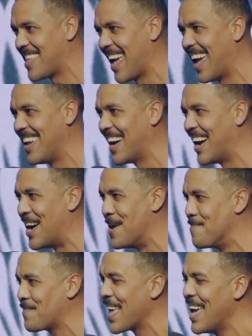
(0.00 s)

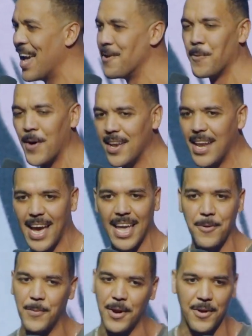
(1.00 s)
And one
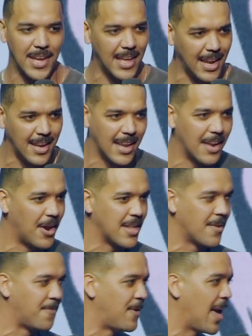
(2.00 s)
night, we were eating dinner as
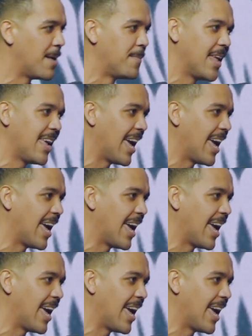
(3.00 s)
a family,